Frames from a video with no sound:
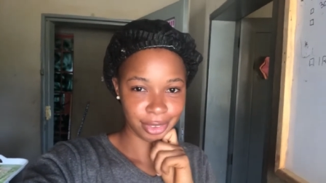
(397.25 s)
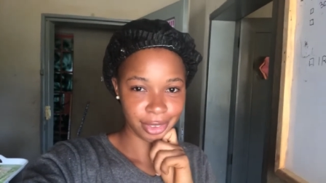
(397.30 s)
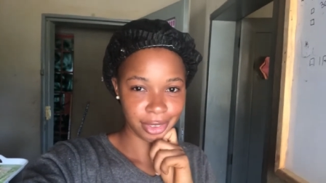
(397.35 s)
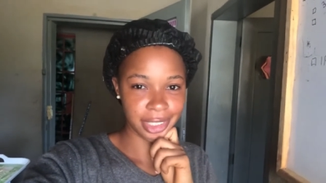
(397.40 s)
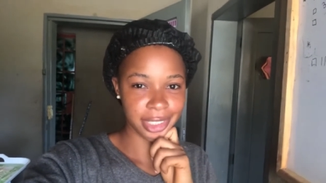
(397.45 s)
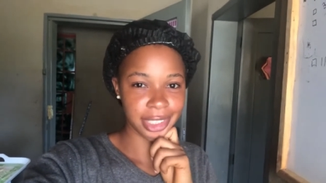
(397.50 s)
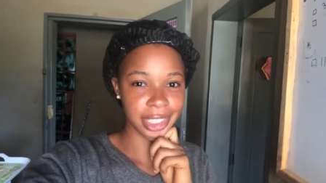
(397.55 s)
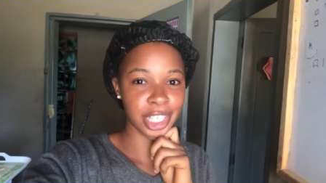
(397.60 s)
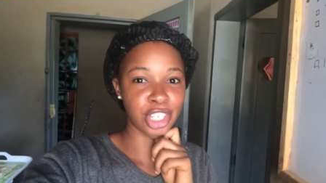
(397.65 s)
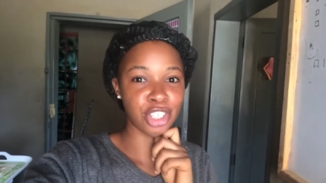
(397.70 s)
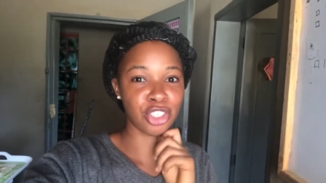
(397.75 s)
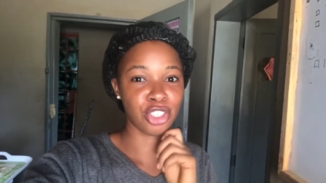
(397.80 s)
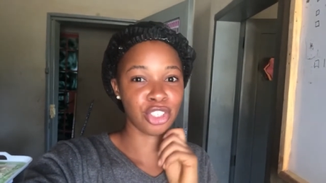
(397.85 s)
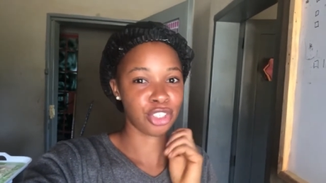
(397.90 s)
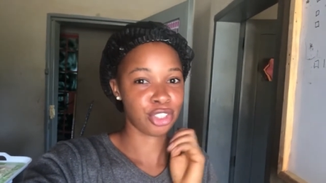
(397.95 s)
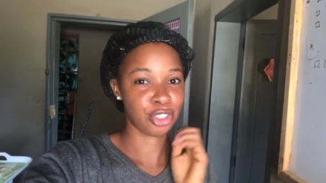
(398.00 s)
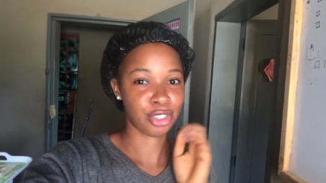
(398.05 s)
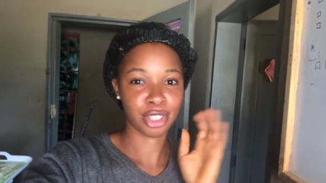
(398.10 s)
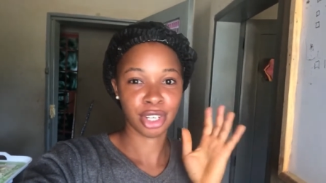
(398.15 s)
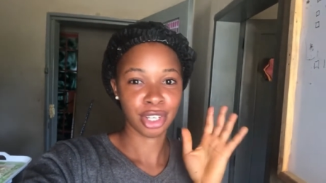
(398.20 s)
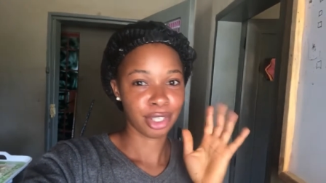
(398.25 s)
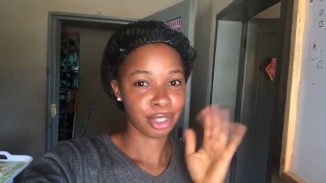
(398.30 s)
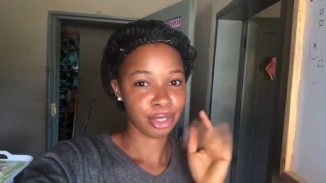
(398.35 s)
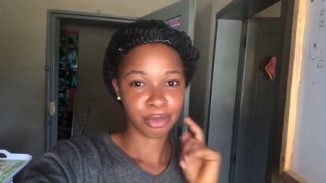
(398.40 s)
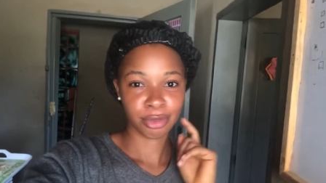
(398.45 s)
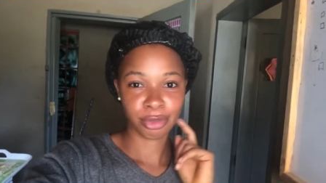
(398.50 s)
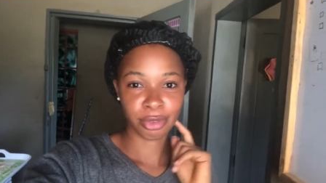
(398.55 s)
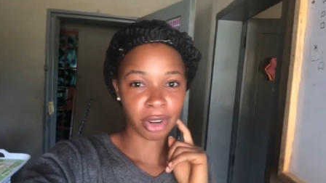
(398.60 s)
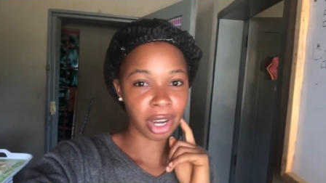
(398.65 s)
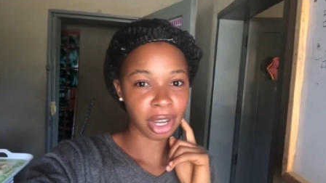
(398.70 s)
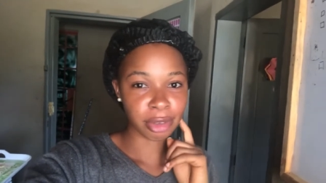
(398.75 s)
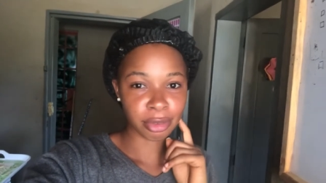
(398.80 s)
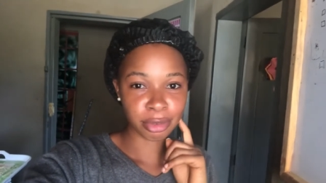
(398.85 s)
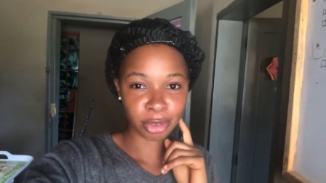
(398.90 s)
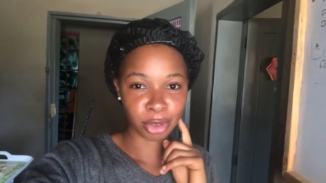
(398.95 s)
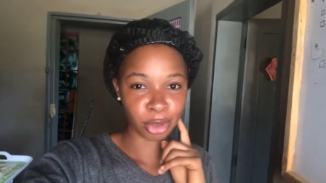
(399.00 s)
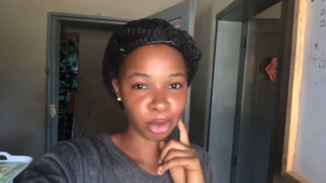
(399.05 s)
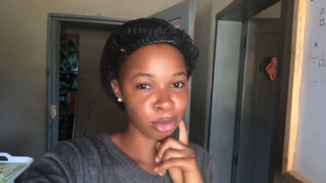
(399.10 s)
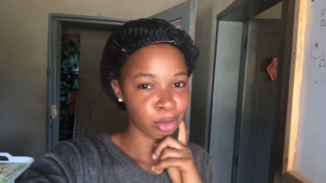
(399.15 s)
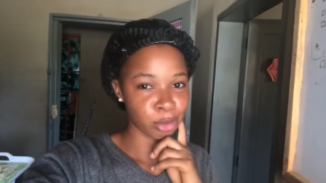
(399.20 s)
stage five
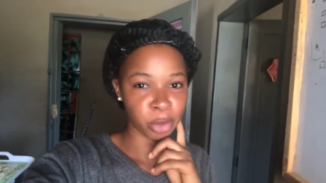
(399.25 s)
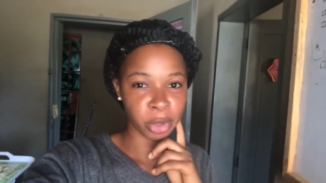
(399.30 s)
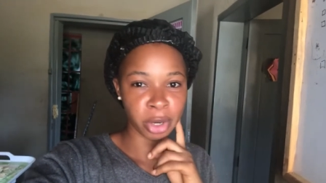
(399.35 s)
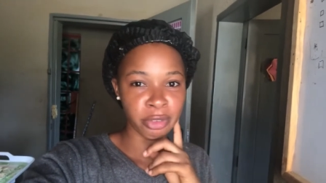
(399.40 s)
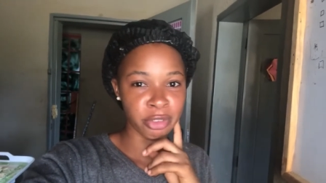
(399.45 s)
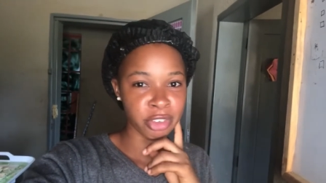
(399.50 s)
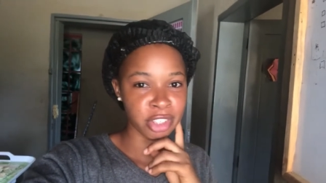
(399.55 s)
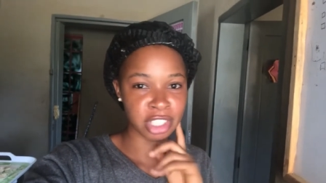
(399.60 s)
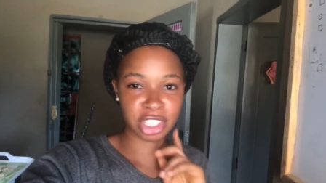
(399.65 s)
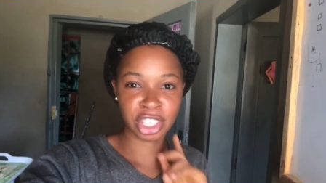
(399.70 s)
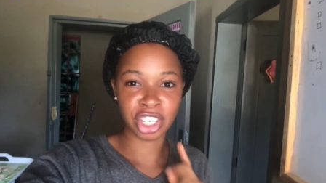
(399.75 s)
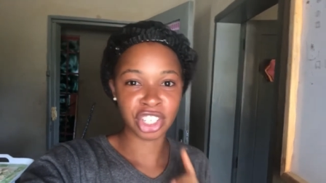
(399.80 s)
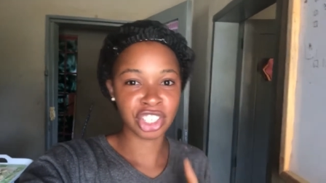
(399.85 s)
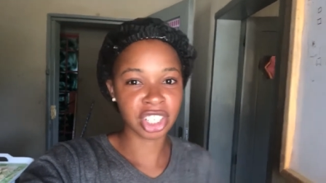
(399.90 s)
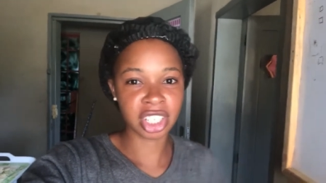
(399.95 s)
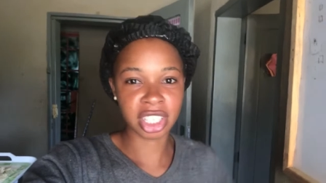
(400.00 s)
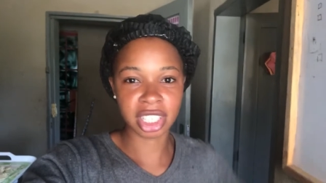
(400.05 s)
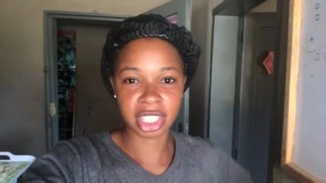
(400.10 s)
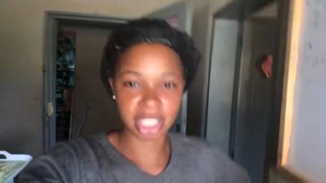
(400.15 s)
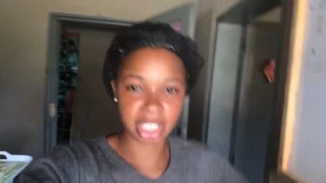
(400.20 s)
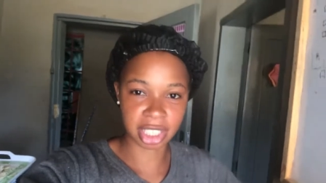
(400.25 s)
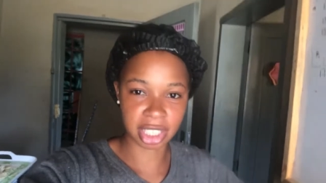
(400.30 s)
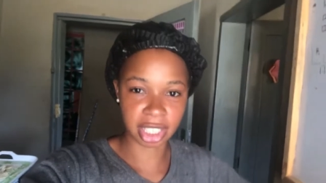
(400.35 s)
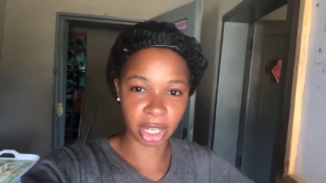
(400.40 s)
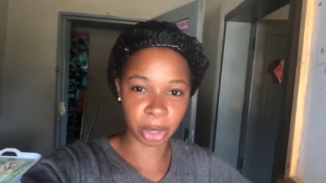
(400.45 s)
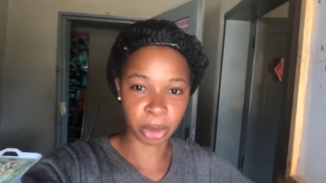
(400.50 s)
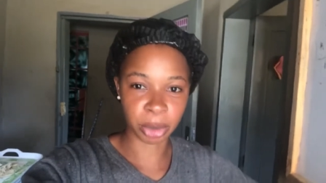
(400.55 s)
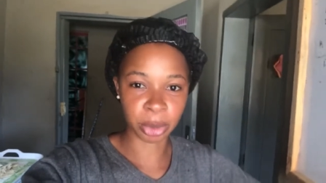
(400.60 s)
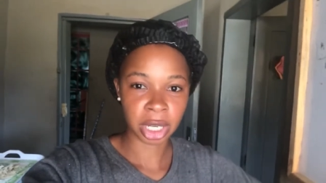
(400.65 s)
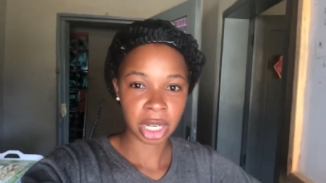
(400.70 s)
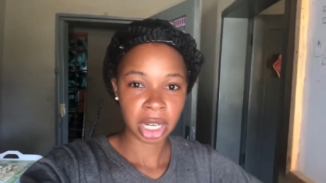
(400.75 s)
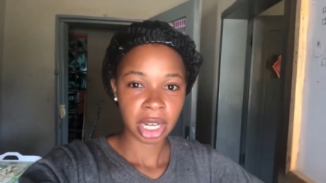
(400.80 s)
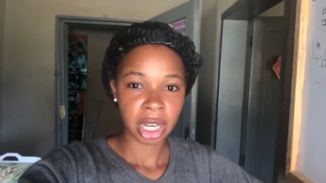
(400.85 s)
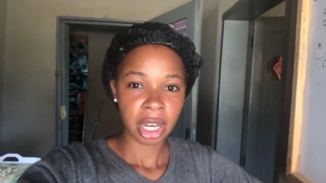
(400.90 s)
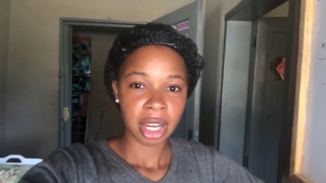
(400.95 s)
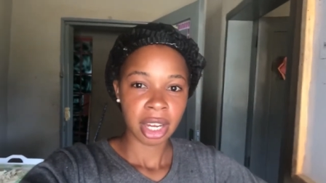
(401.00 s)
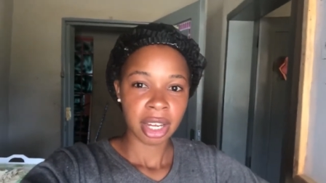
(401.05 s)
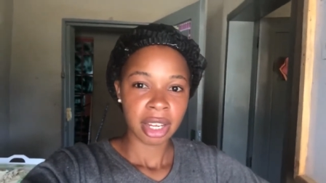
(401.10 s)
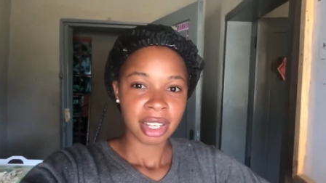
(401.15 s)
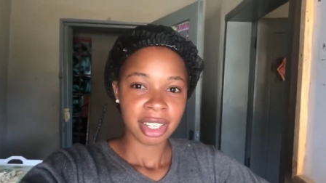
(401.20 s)
or whatever stage this is now
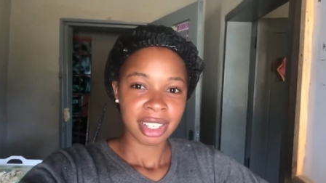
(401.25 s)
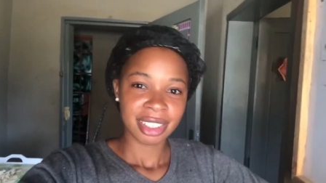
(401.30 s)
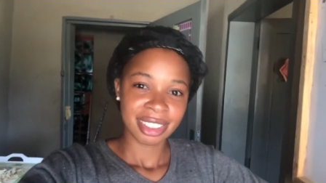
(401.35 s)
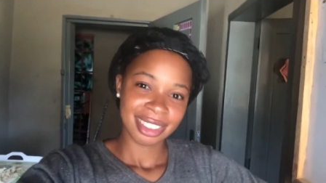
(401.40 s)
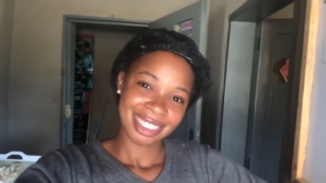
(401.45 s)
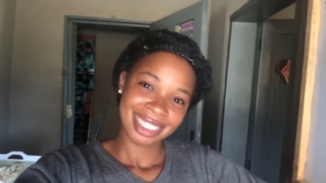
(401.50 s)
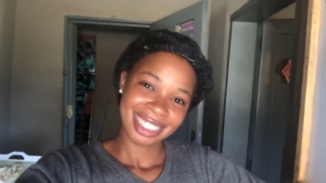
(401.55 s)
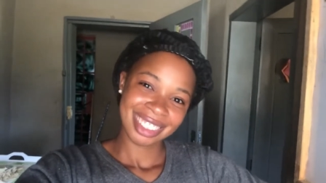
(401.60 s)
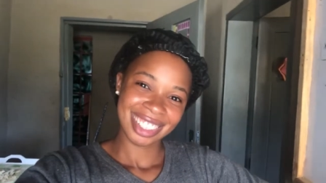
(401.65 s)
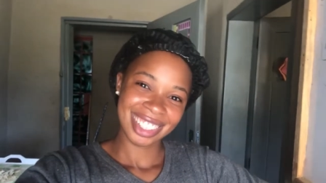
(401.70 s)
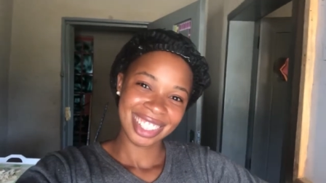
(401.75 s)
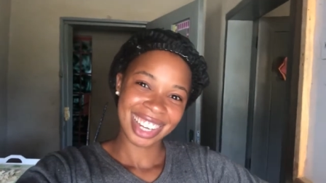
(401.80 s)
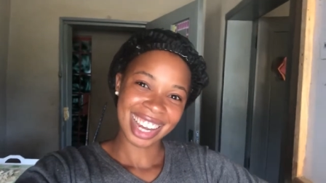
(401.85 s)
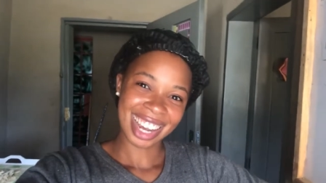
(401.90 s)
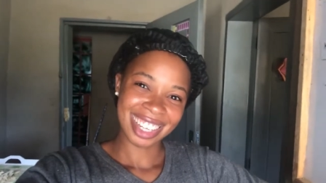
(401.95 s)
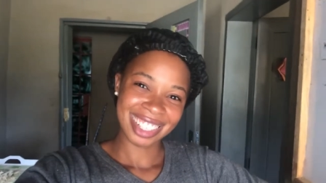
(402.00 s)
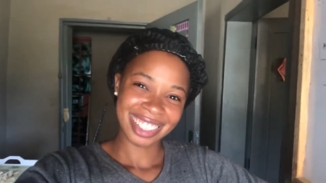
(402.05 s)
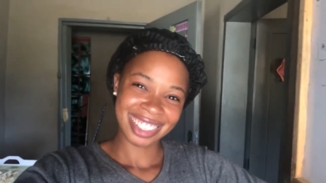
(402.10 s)
see you guys